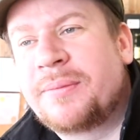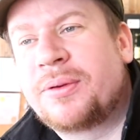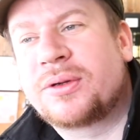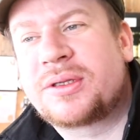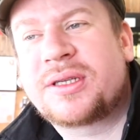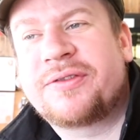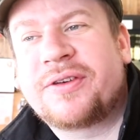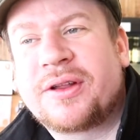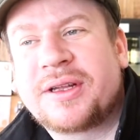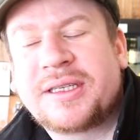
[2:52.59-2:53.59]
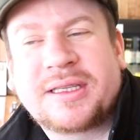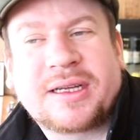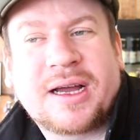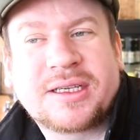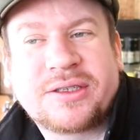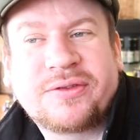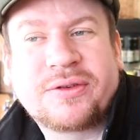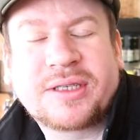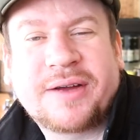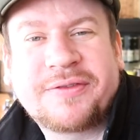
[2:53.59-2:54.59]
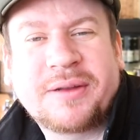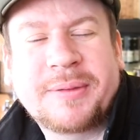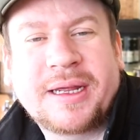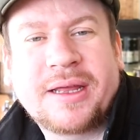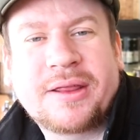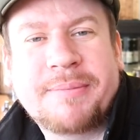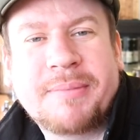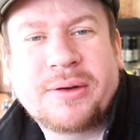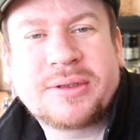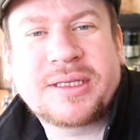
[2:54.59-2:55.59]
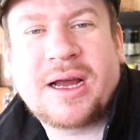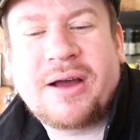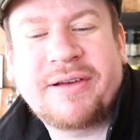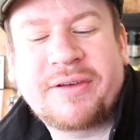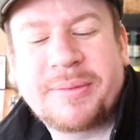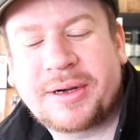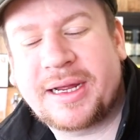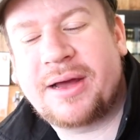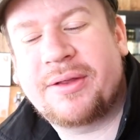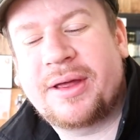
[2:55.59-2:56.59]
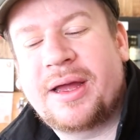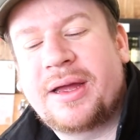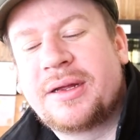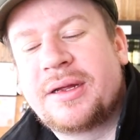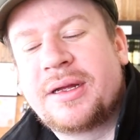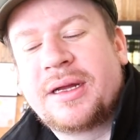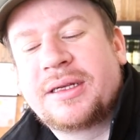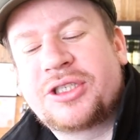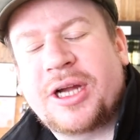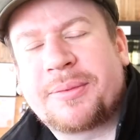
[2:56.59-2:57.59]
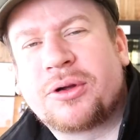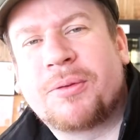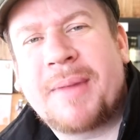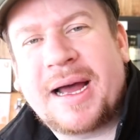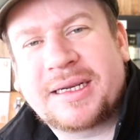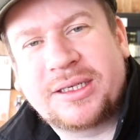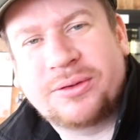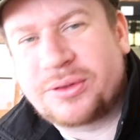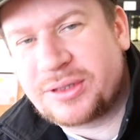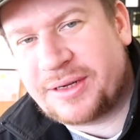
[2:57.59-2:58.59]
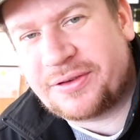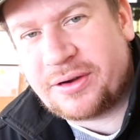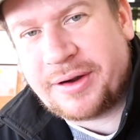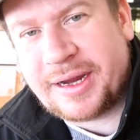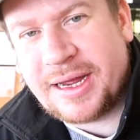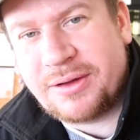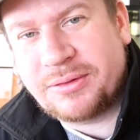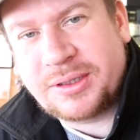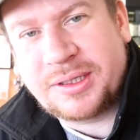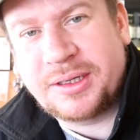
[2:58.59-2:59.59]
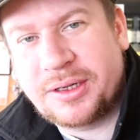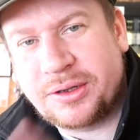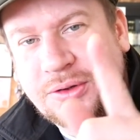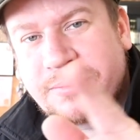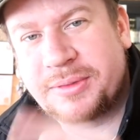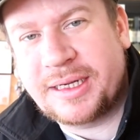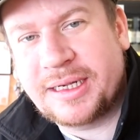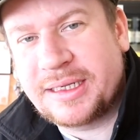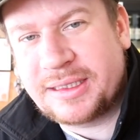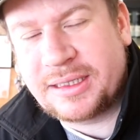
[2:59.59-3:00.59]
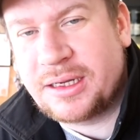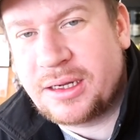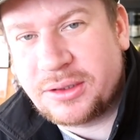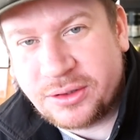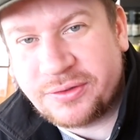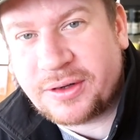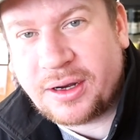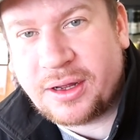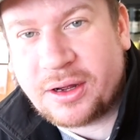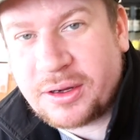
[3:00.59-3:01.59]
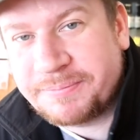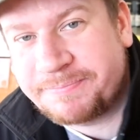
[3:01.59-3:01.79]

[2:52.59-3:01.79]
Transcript: But so far these are the guys who've looked after me the most out of everybody out there. It's a chap called Matt who looks after our account, and the company is Dove Clark.